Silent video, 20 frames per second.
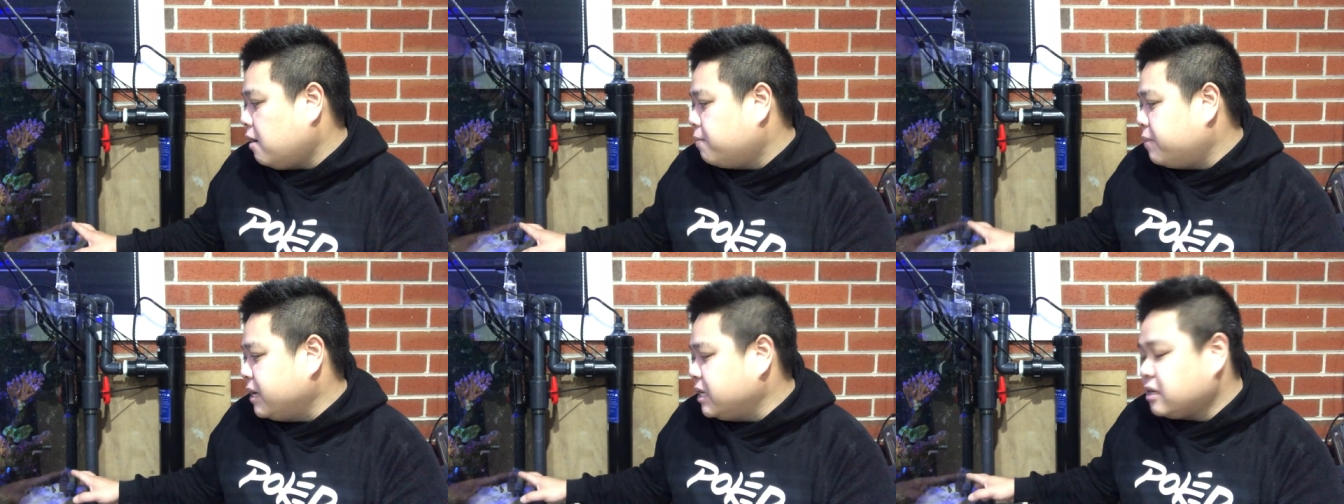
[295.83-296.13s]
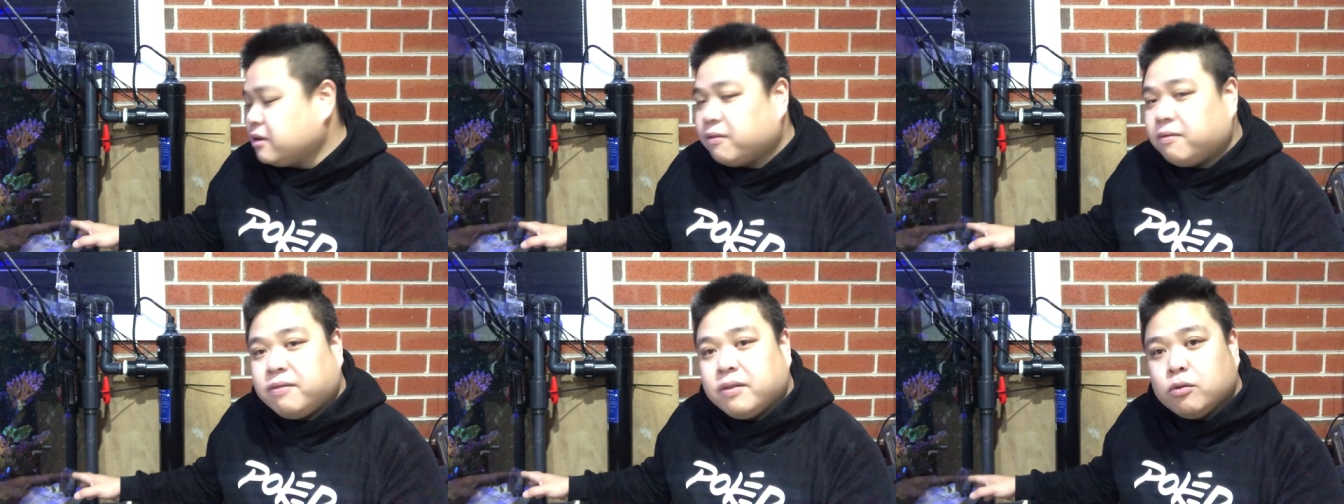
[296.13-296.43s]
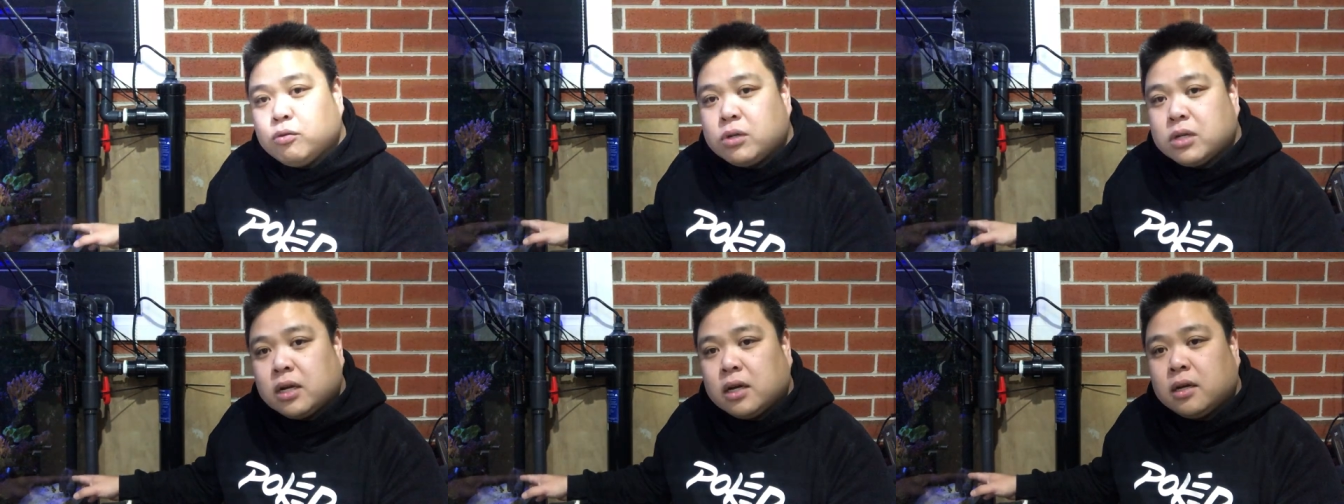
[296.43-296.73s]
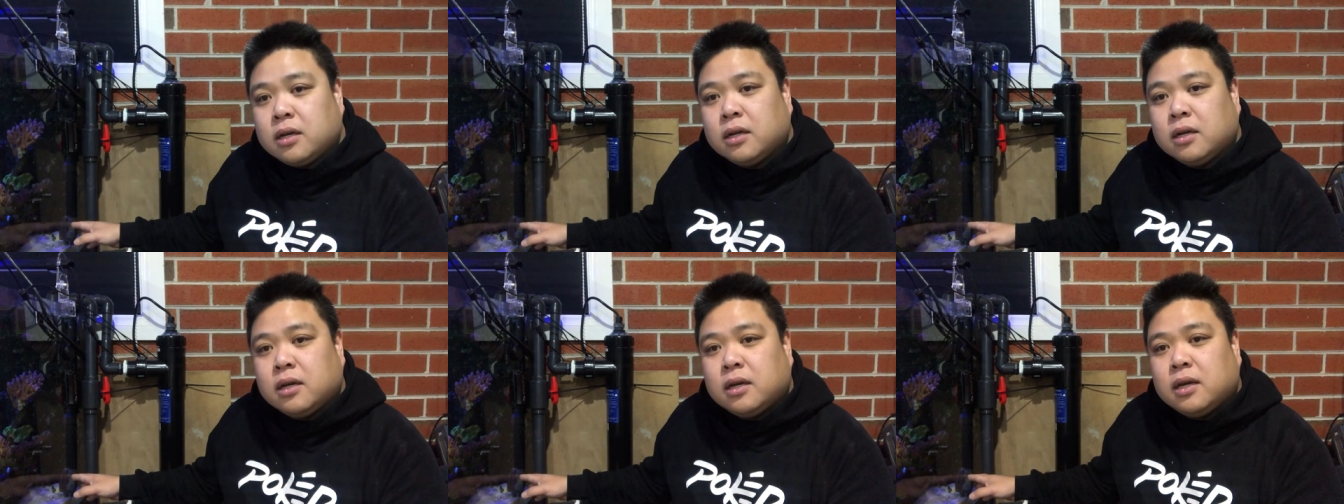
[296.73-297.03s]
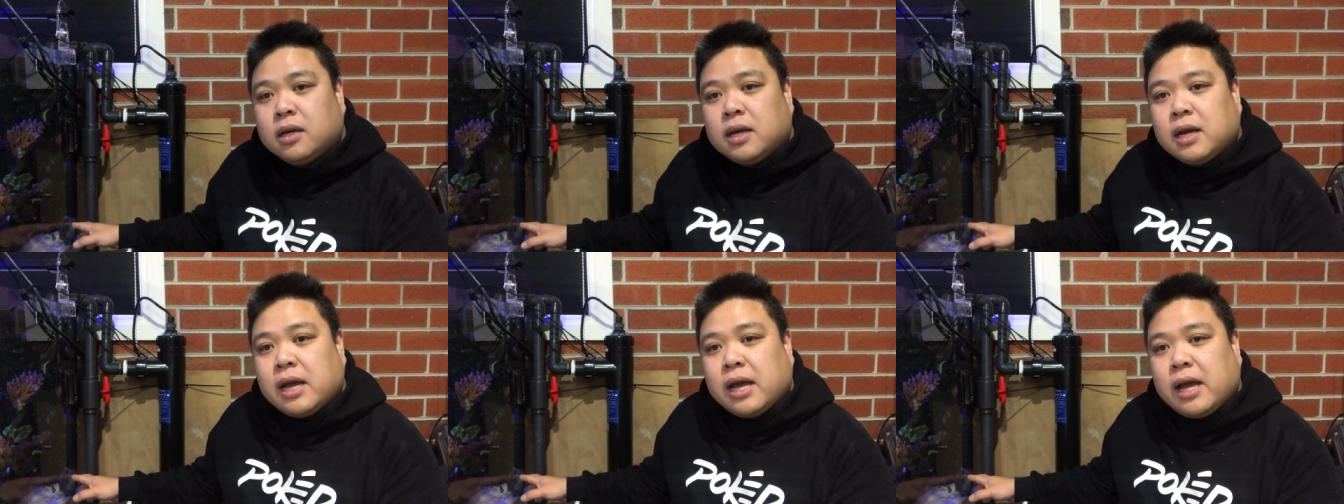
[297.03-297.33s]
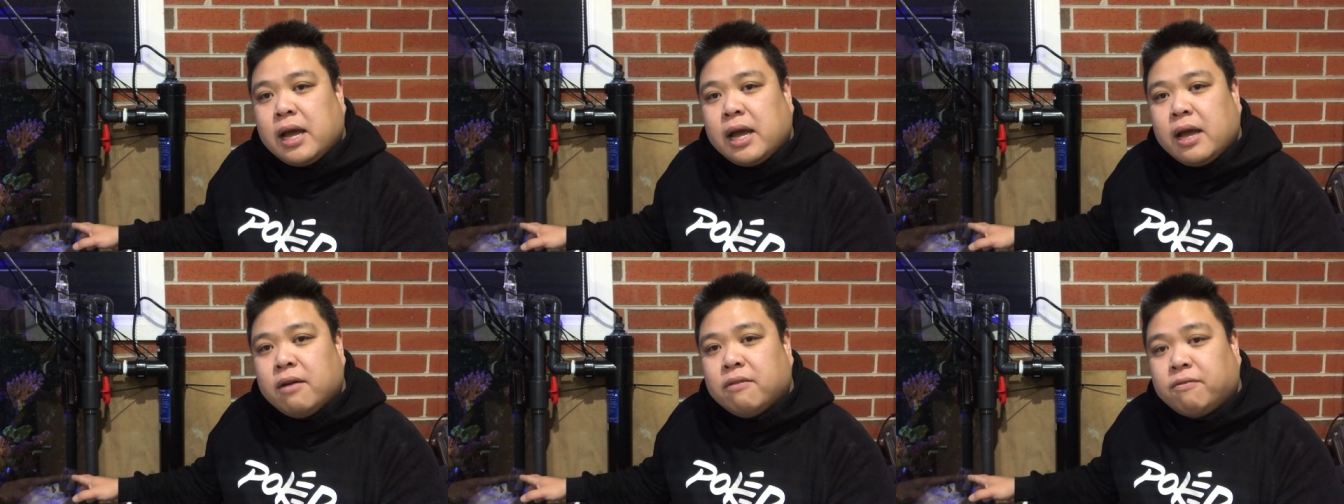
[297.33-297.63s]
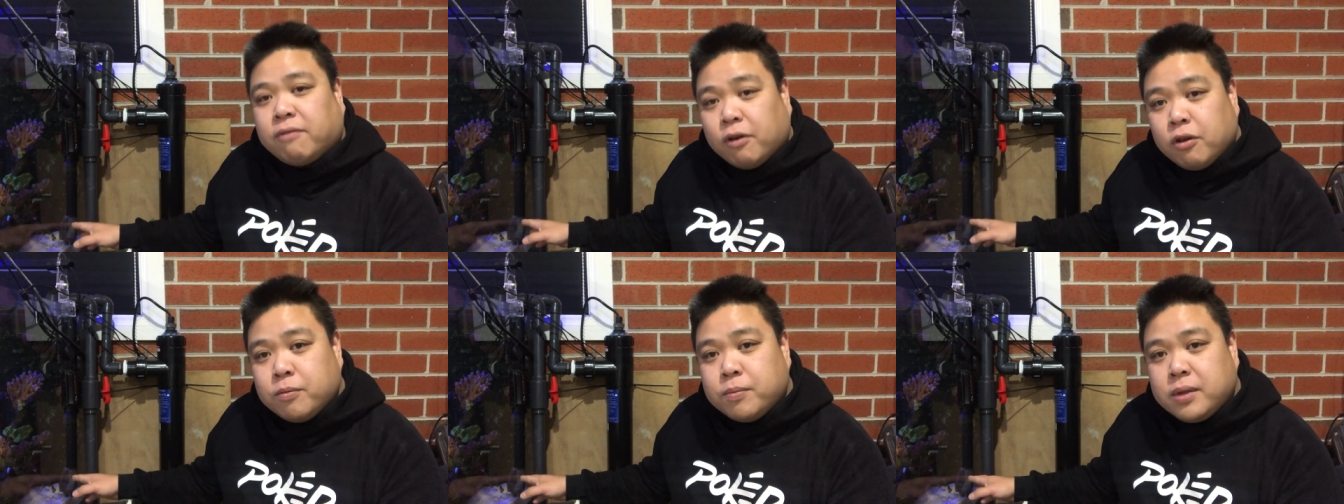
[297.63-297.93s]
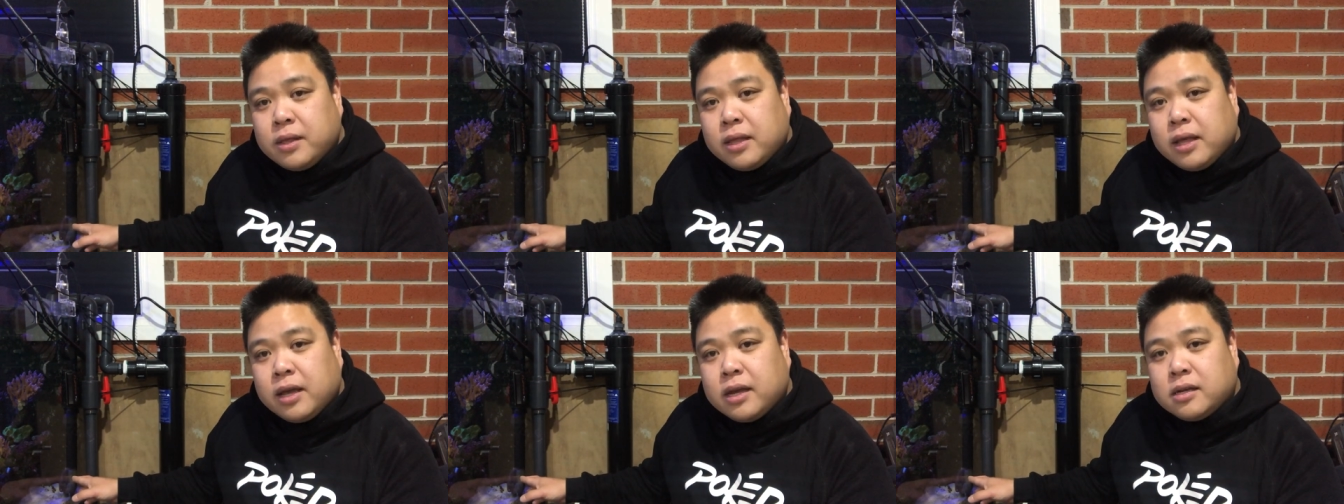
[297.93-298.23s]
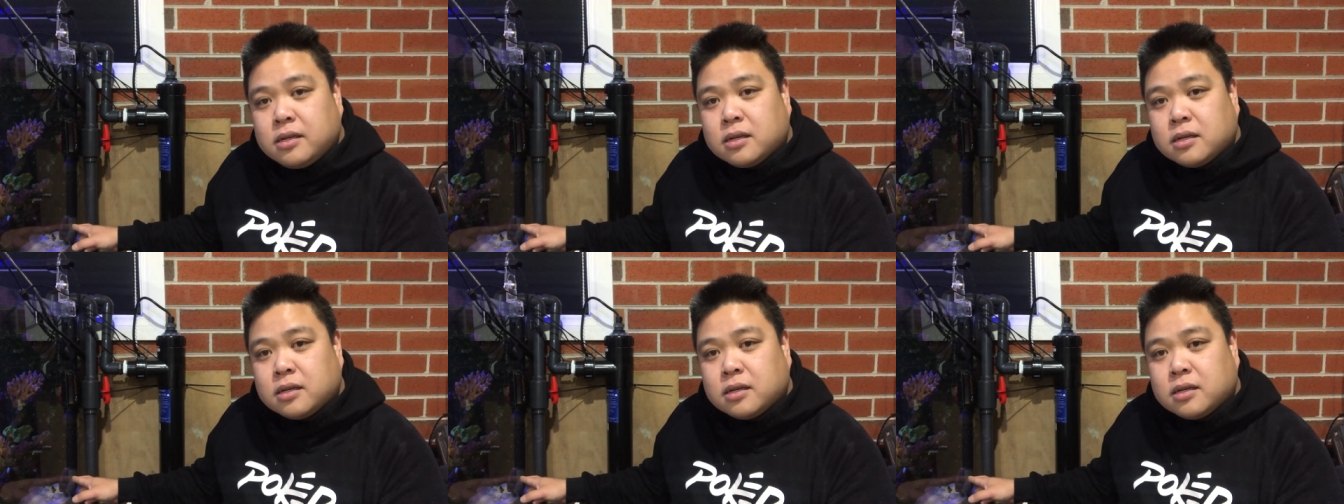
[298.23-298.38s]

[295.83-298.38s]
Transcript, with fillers: piece of filter foam in there